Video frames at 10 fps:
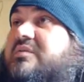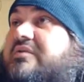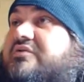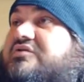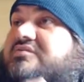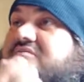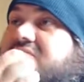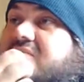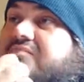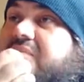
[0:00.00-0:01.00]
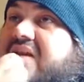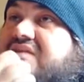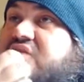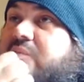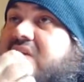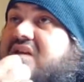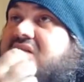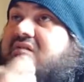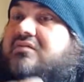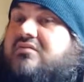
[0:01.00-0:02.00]
some of those Banjo
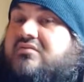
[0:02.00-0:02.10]
Man